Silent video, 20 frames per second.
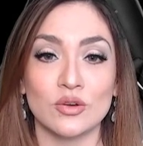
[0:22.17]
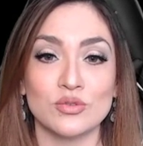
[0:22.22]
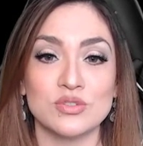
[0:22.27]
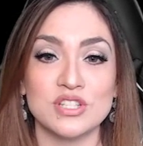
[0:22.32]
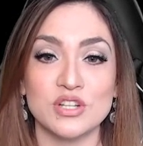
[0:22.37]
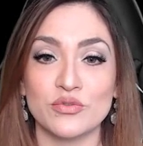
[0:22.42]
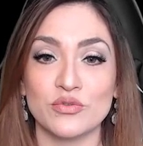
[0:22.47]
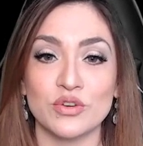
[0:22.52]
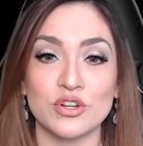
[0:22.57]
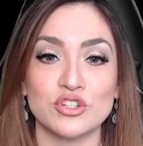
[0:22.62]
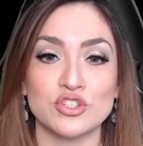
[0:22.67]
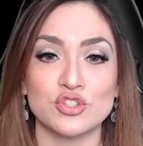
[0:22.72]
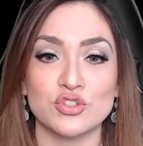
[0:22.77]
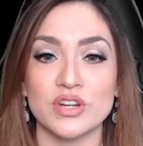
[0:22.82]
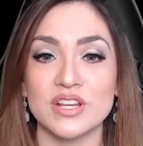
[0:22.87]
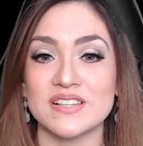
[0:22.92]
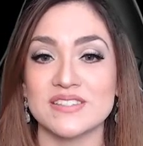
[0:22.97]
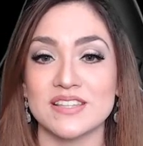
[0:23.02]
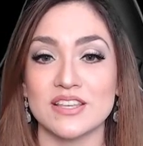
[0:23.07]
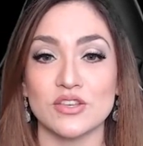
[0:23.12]
different
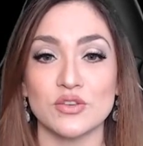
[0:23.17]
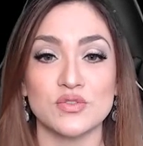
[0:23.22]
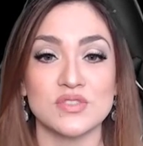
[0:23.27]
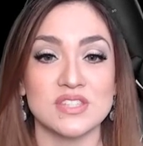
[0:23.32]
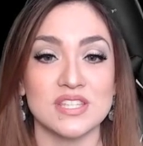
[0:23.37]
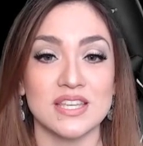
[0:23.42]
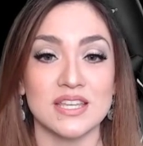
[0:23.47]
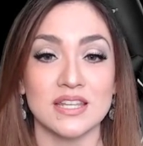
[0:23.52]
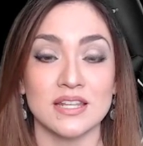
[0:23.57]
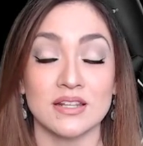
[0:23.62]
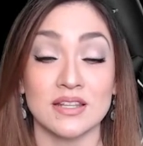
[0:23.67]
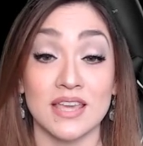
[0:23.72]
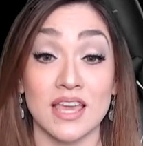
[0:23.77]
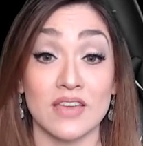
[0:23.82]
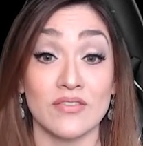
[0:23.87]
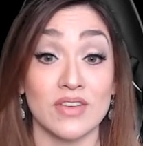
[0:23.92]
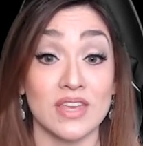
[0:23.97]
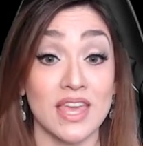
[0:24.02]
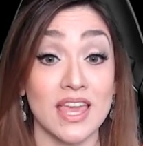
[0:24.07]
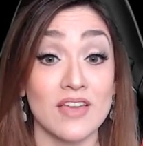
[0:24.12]
tricks that you've seen in
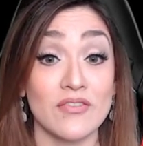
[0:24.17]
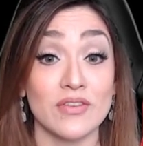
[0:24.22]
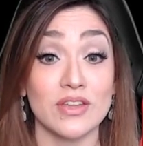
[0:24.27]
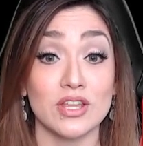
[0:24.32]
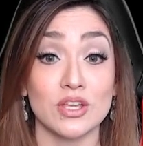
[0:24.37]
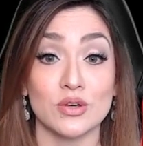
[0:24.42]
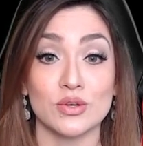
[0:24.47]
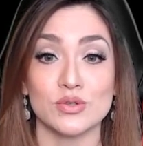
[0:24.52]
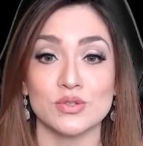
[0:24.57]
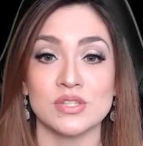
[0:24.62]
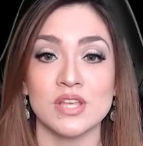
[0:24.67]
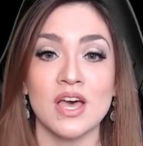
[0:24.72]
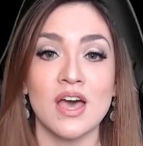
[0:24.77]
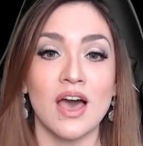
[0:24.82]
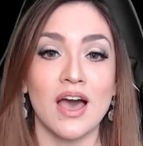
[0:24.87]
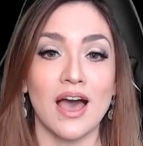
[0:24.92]
KVK videos.